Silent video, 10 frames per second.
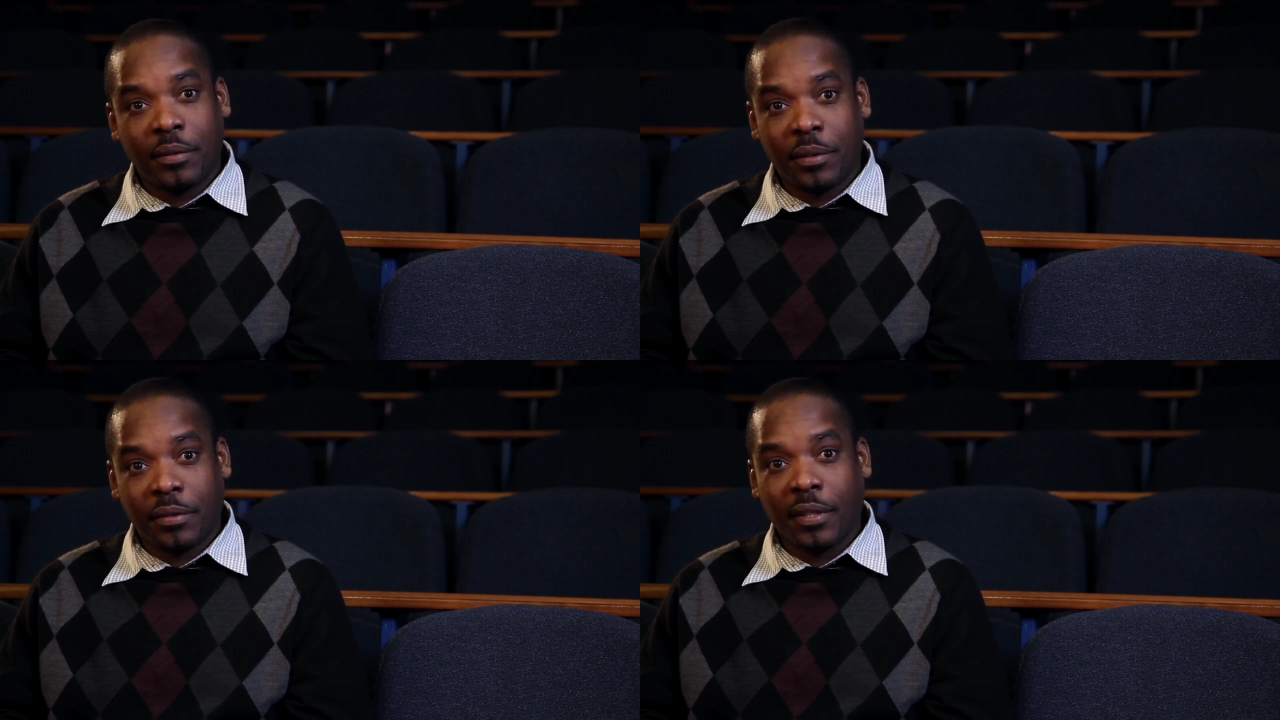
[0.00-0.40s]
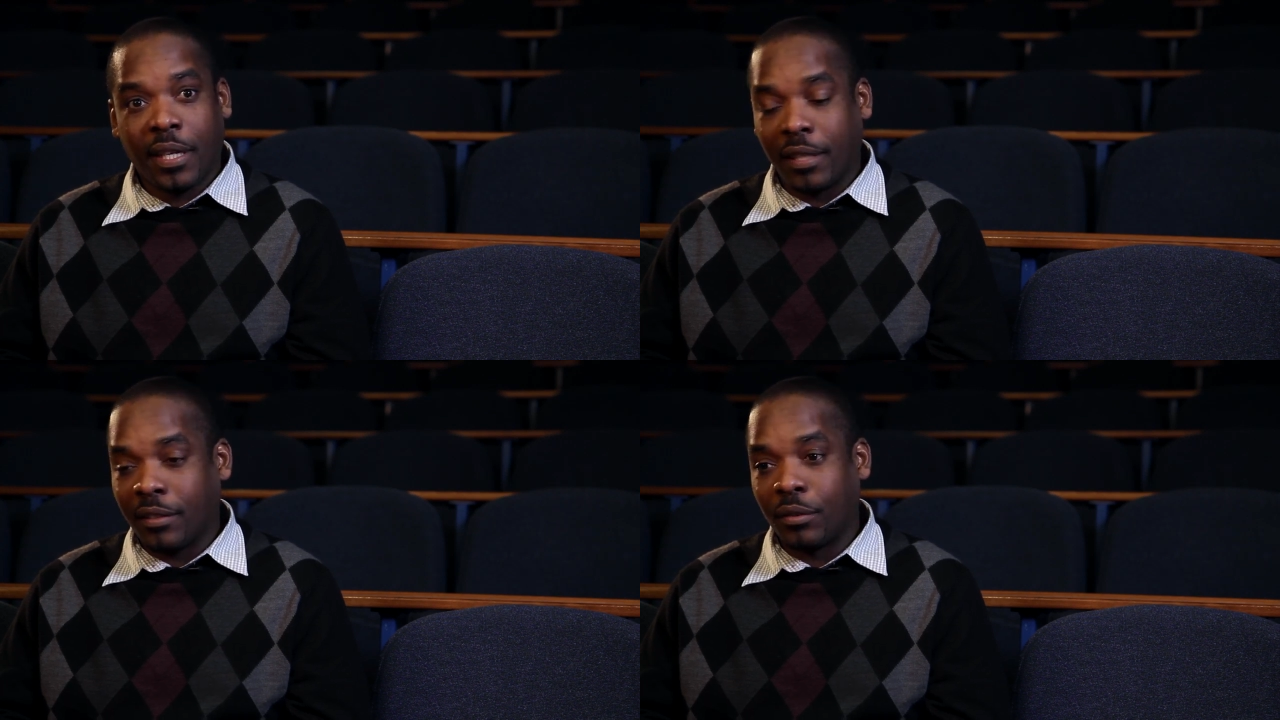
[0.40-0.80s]
with
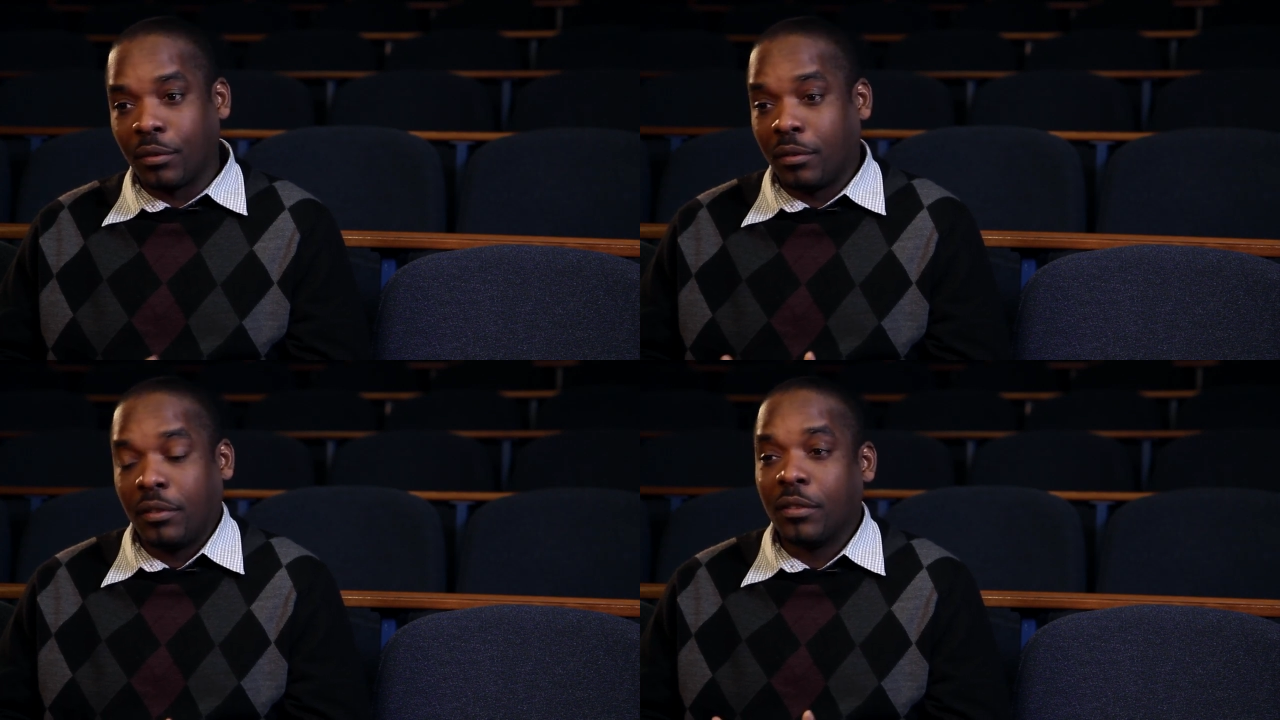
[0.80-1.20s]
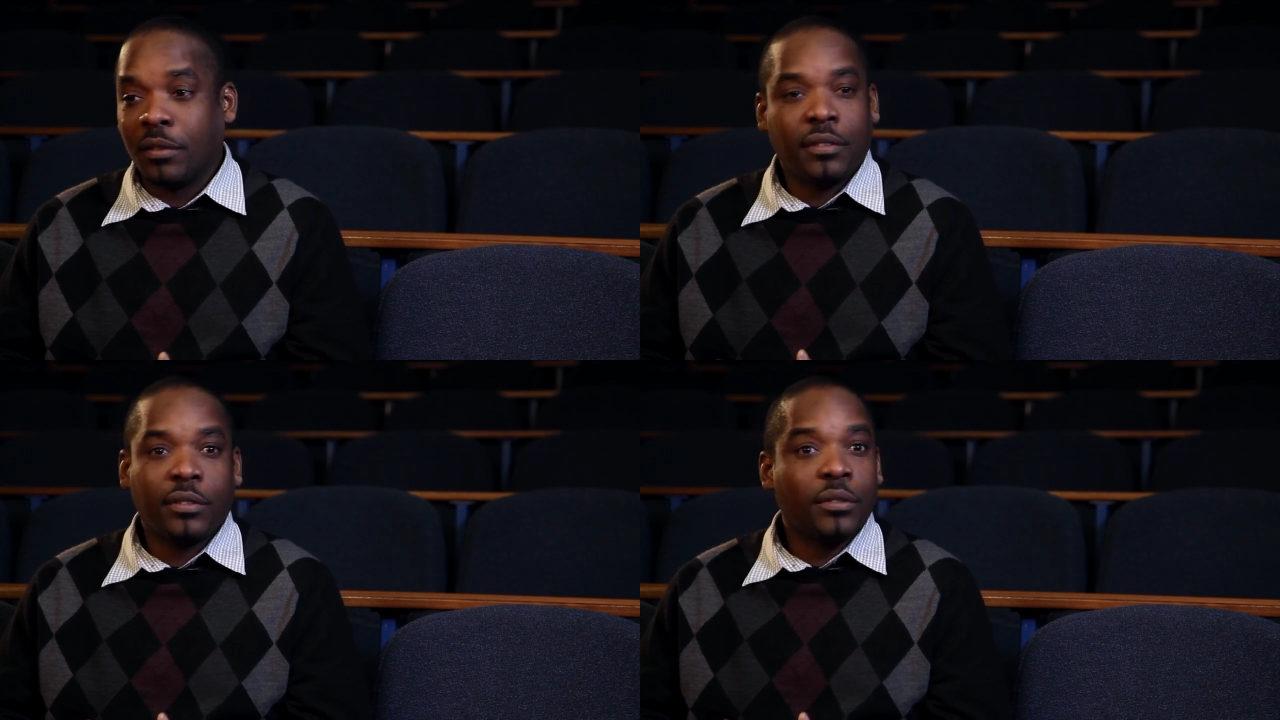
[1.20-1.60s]
regards to,
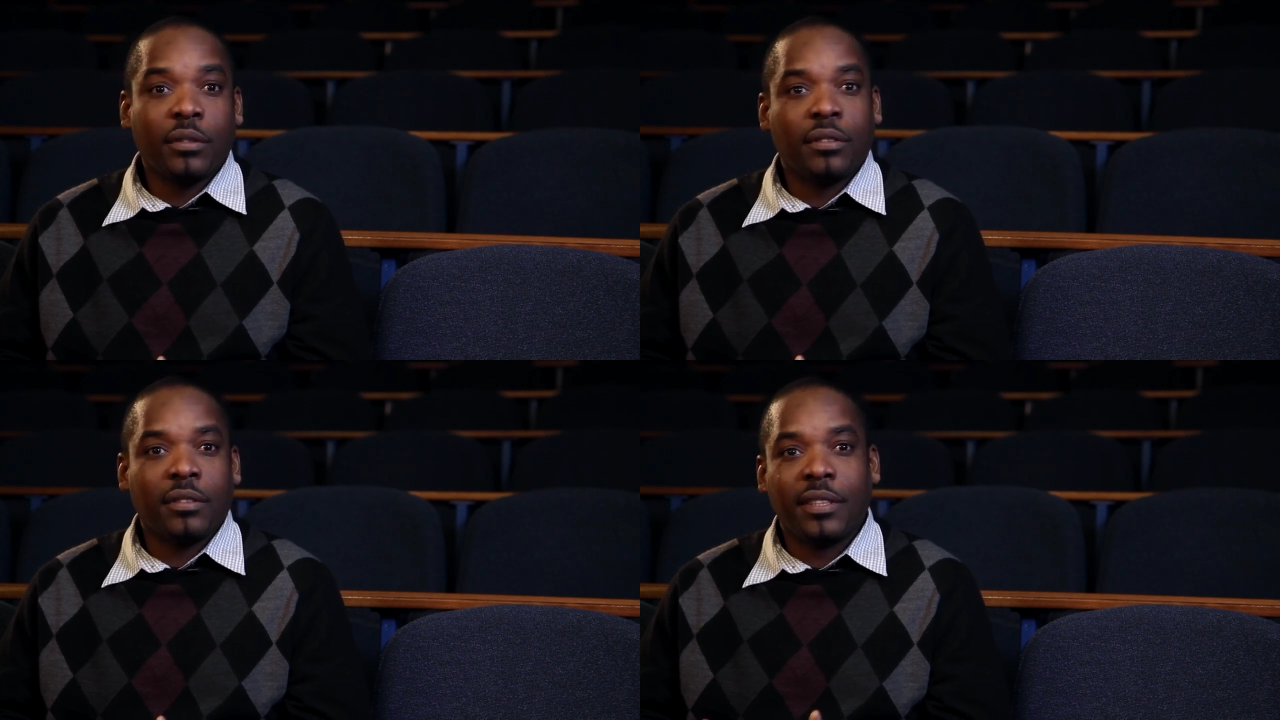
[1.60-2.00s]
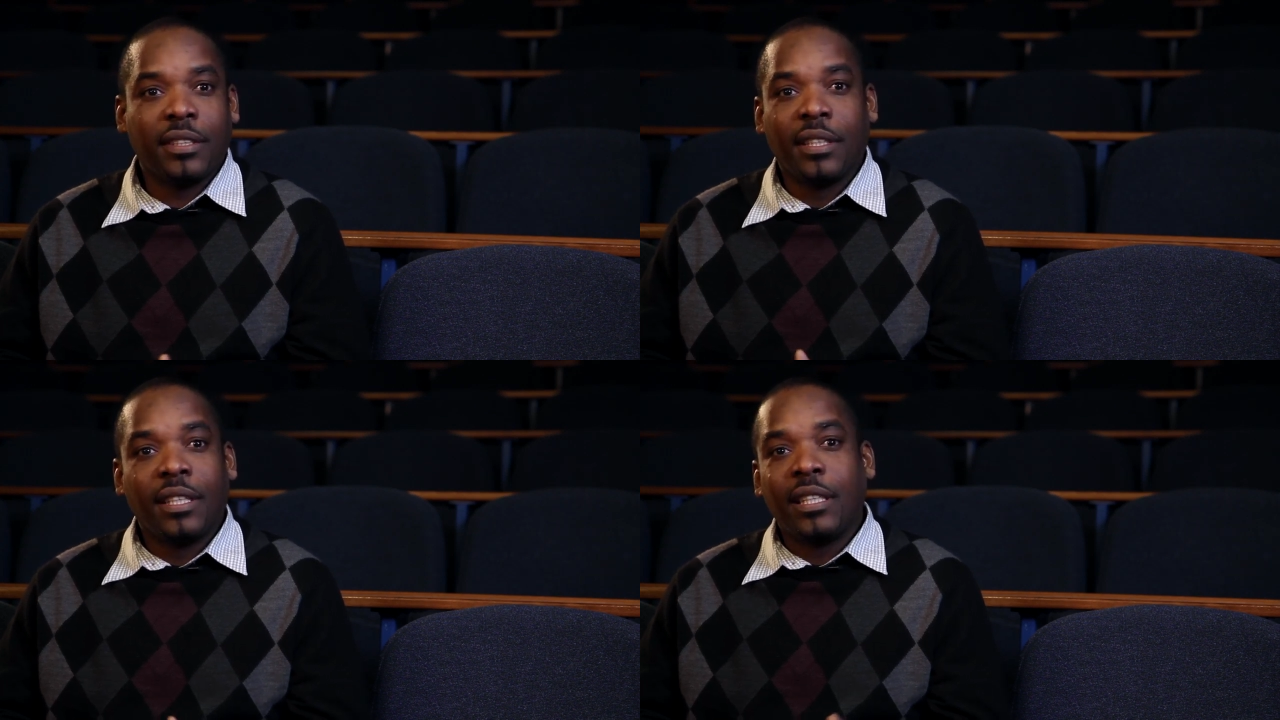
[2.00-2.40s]
So
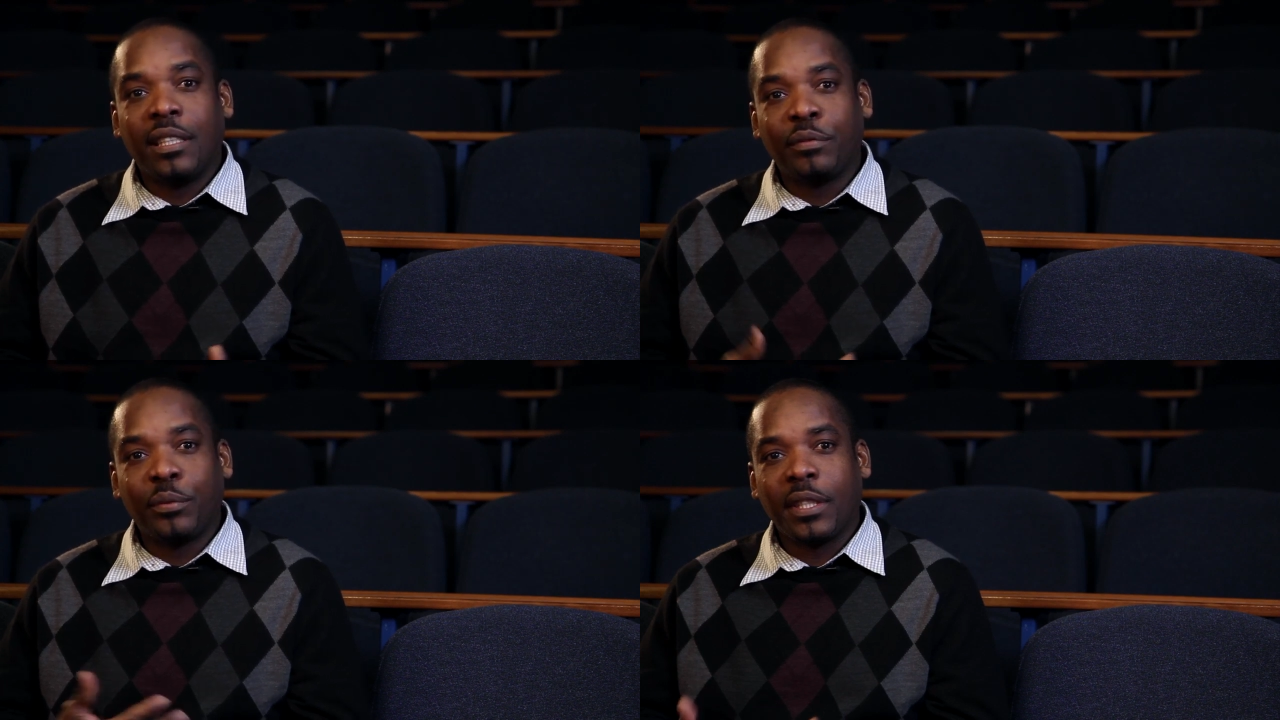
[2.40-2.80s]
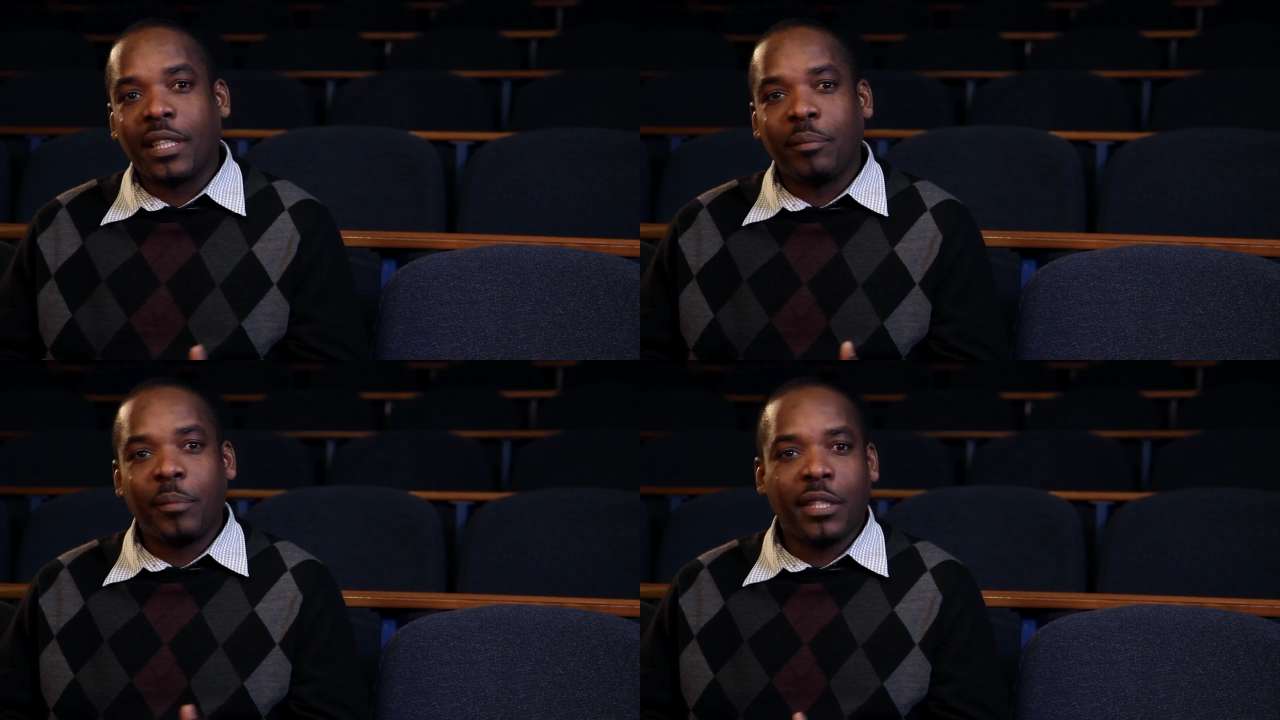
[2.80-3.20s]
if we
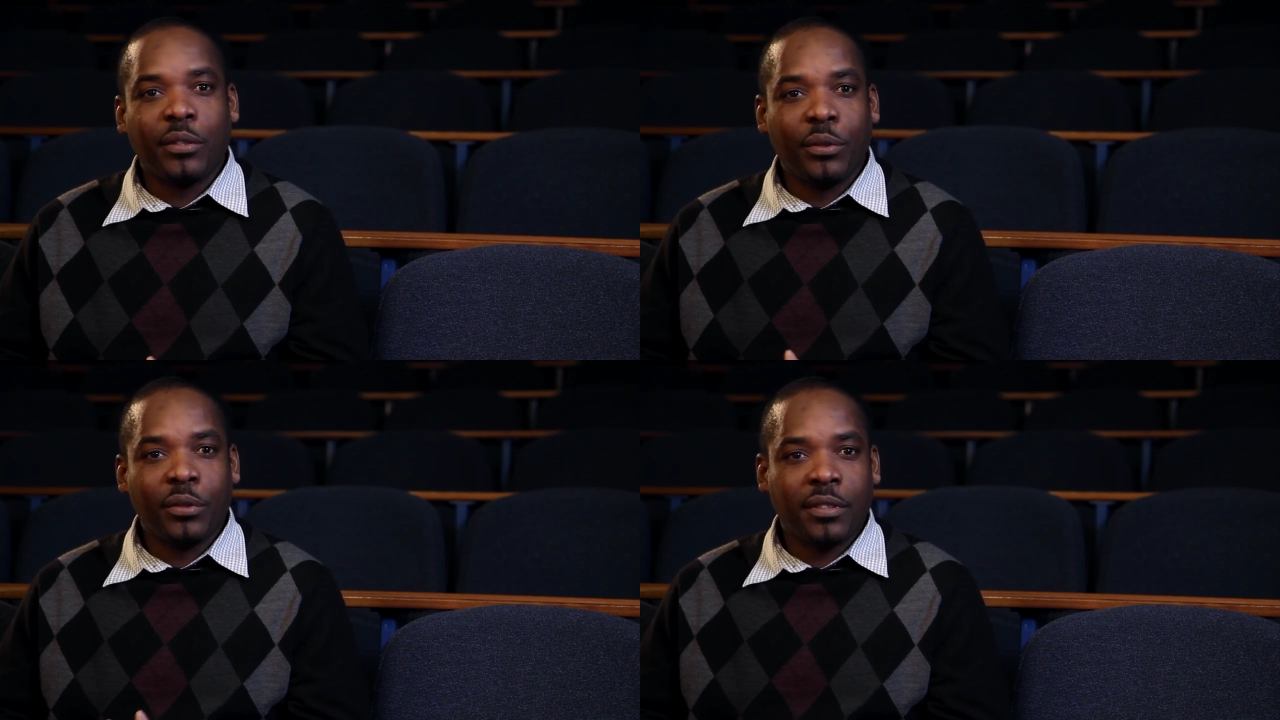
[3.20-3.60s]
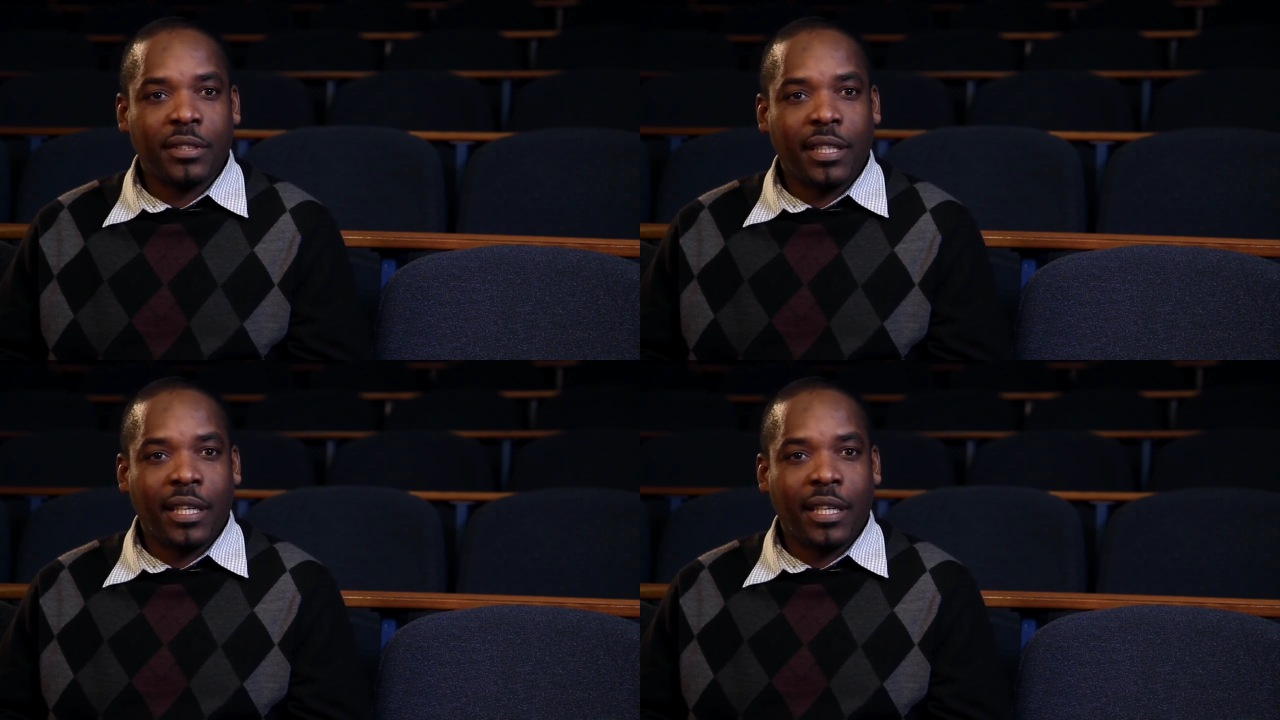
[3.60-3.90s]
can make those